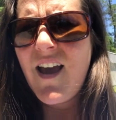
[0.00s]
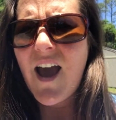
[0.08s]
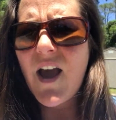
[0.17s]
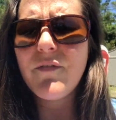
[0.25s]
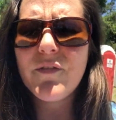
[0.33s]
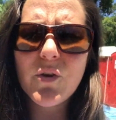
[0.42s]

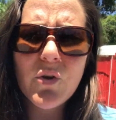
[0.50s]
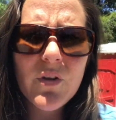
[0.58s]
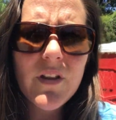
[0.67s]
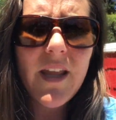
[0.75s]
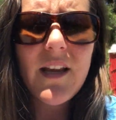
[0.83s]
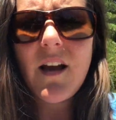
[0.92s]
I feel
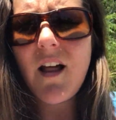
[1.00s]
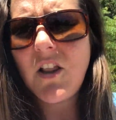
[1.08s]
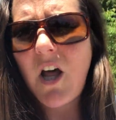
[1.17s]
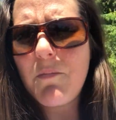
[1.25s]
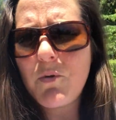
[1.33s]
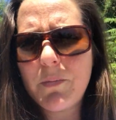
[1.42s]
like a
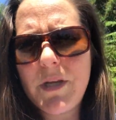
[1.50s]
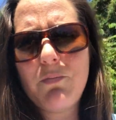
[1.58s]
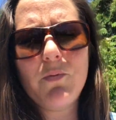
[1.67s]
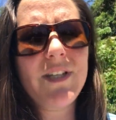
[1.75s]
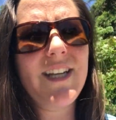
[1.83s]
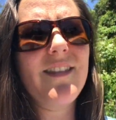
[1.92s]
lot more
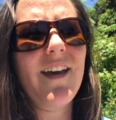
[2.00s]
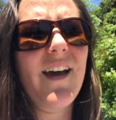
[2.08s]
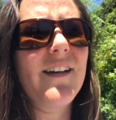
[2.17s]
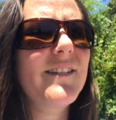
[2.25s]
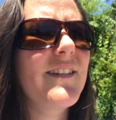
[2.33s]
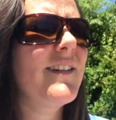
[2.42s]
people need
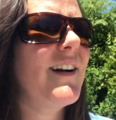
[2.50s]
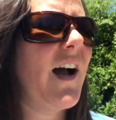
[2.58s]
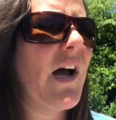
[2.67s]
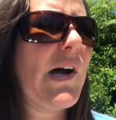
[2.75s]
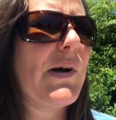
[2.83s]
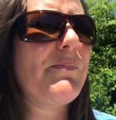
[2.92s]
that.
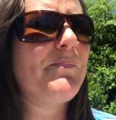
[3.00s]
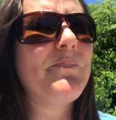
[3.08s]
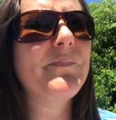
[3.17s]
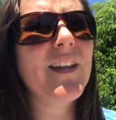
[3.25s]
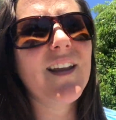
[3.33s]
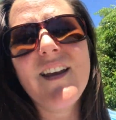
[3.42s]
Um,
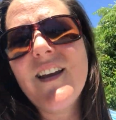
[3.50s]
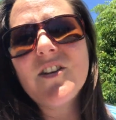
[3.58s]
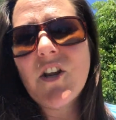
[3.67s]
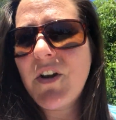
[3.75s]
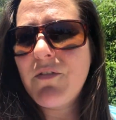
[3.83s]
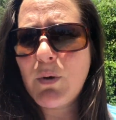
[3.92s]

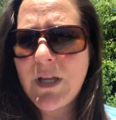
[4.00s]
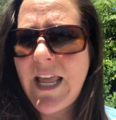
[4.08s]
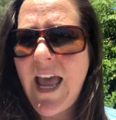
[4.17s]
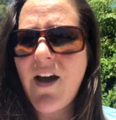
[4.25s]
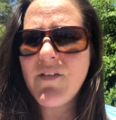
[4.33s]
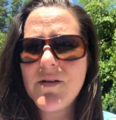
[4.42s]
not everyone can
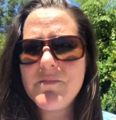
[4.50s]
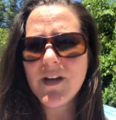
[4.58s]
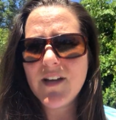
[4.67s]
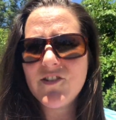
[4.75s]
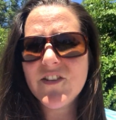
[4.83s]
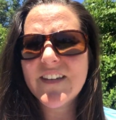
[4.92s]
have it,
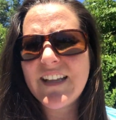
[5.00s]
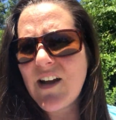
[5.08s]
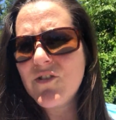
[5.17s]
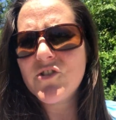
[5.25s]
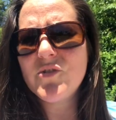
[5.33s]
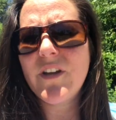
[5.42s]
but just get
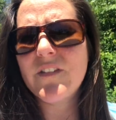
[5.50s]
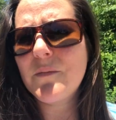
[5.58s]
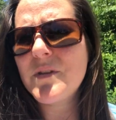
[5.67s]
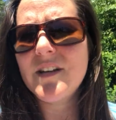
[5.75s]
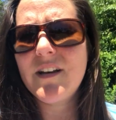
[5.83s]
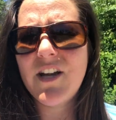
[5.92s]
out and do
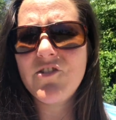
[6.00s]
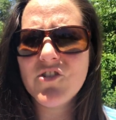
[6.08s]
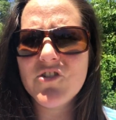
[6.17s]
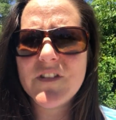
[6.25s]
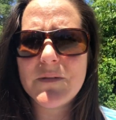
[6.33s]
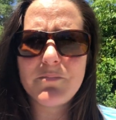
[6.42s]
something in nature.
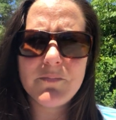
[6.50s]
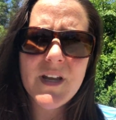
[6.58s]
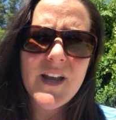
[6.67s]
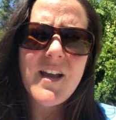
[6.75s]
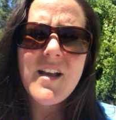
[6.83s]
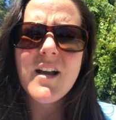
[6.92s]
Just
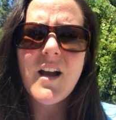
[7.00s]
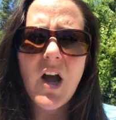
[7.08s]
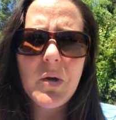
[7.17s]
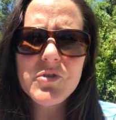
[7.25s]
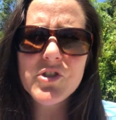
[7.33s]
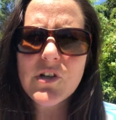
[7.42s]

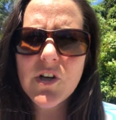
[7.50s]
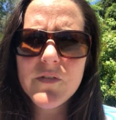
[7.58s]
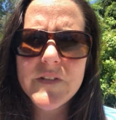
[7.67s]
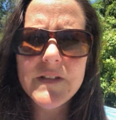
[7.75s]
calms your nerves